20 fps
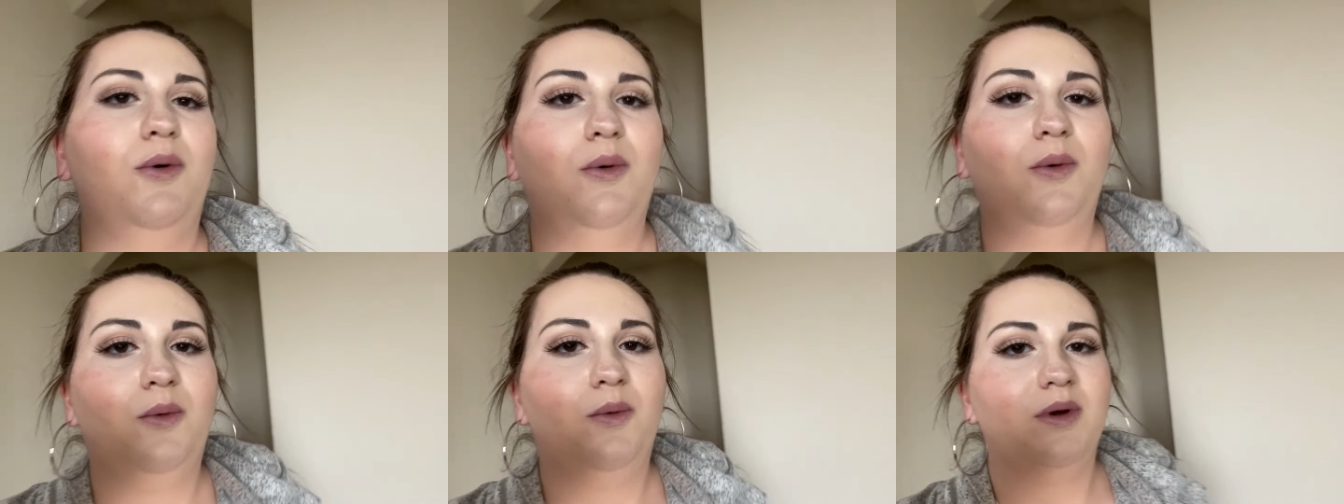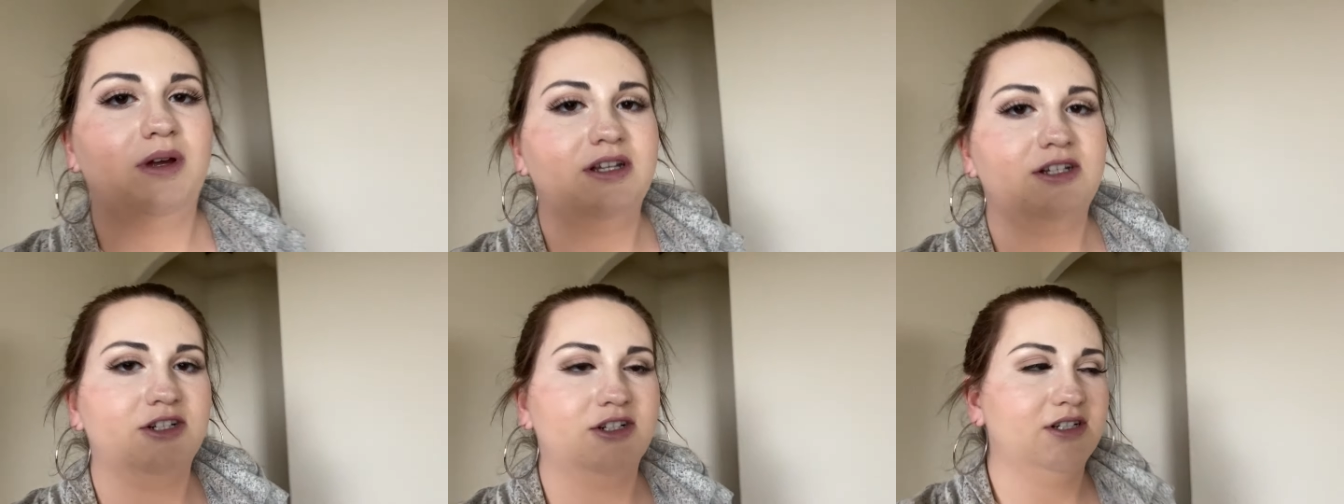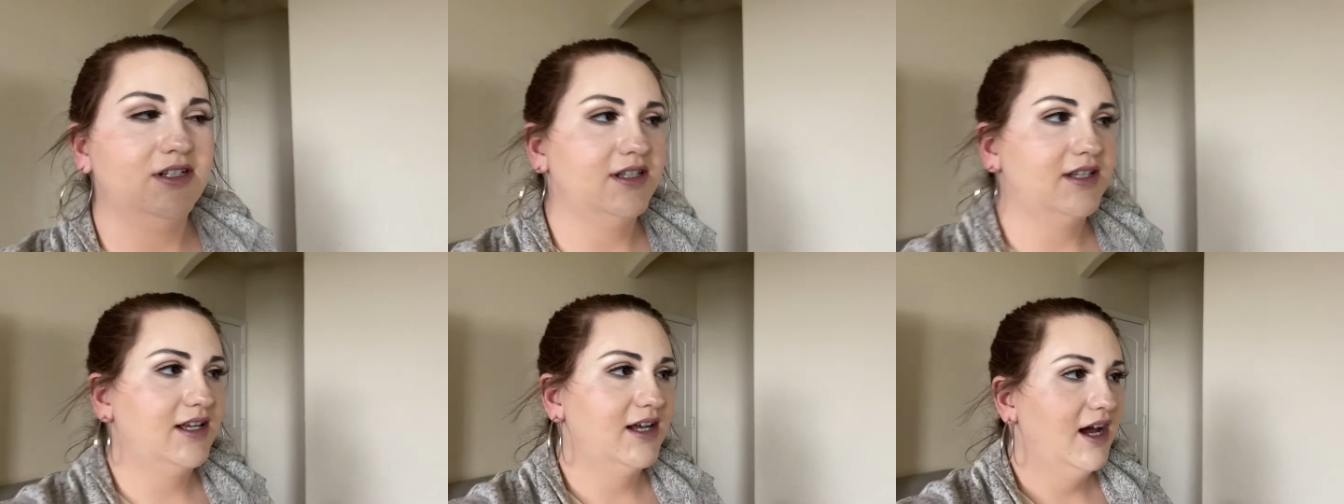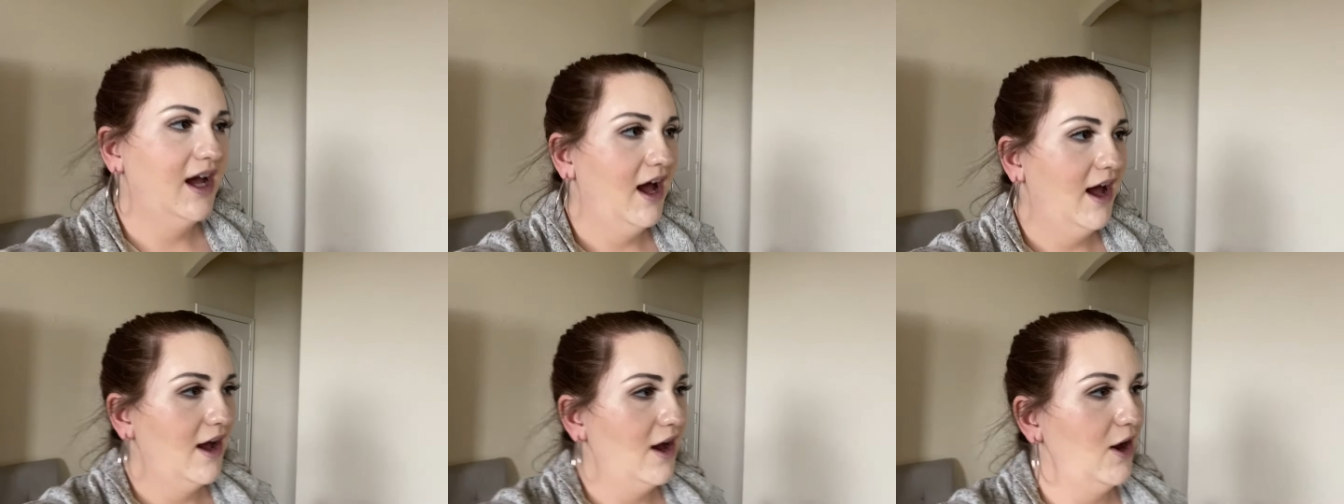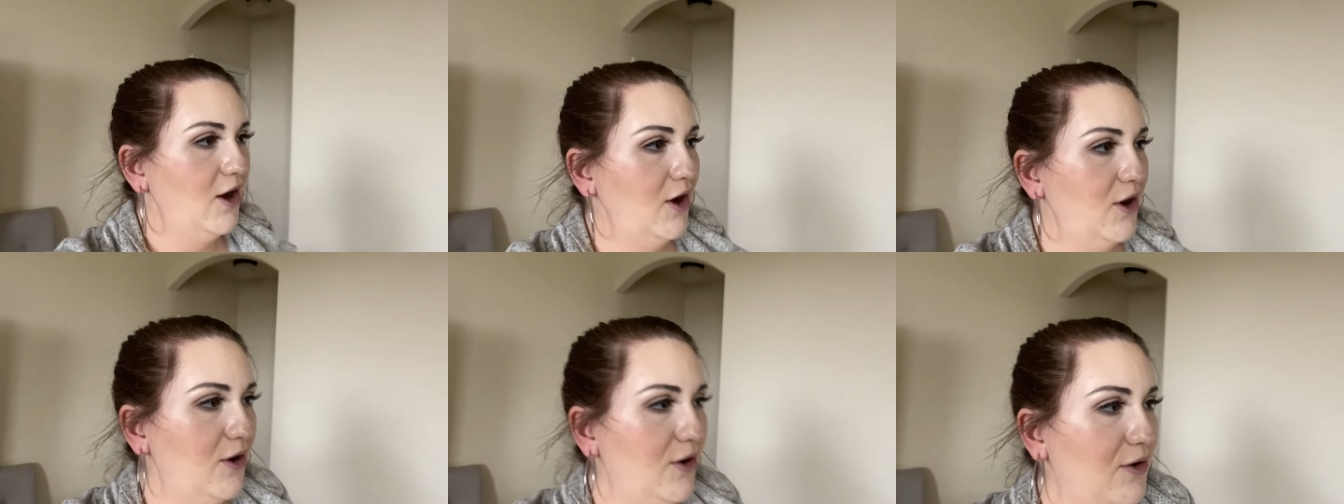We just got
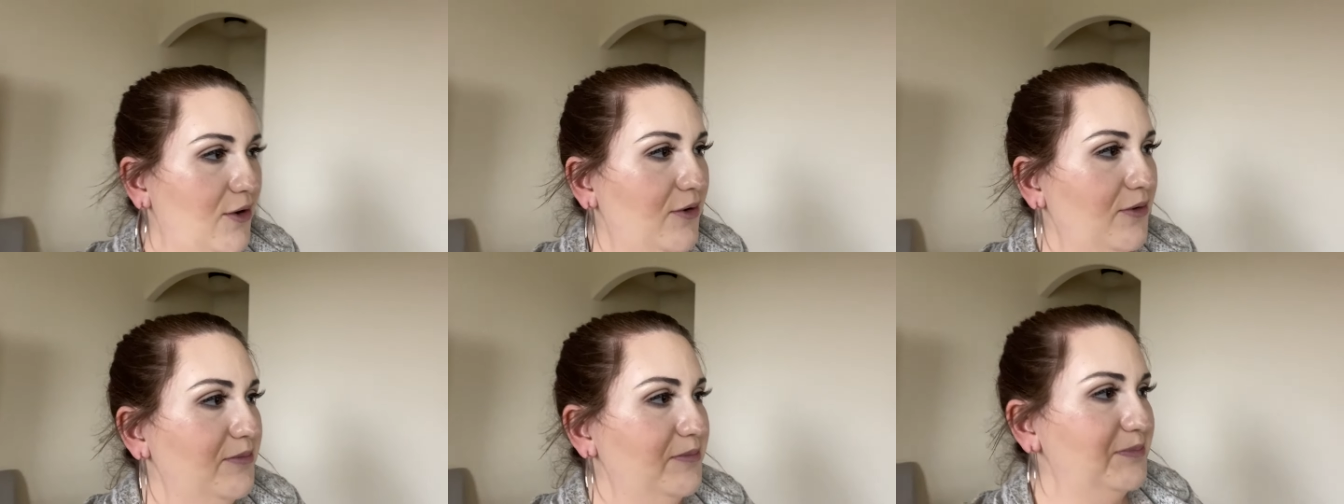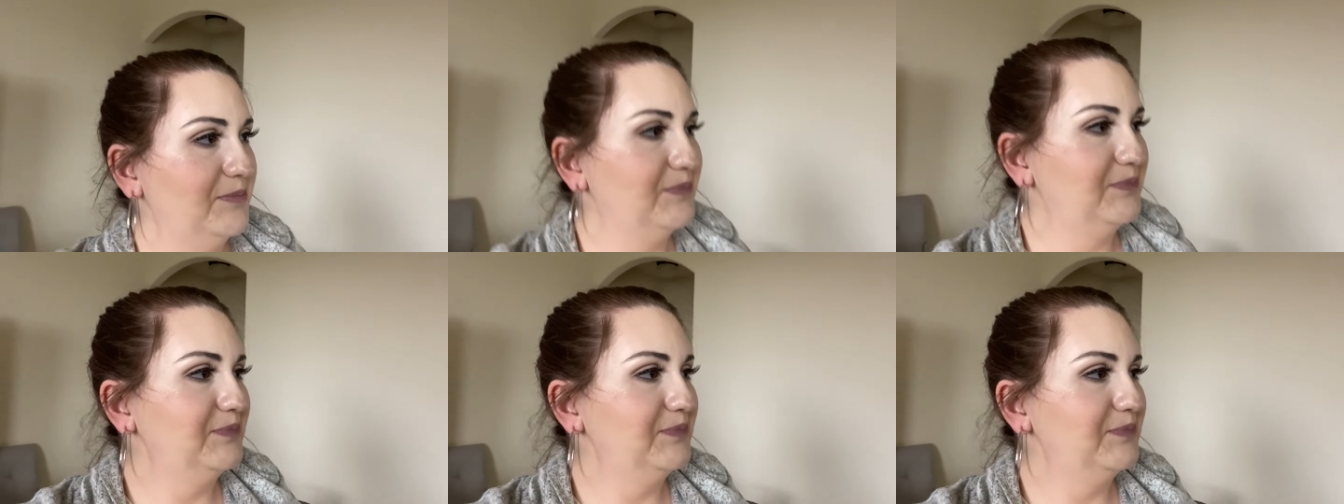home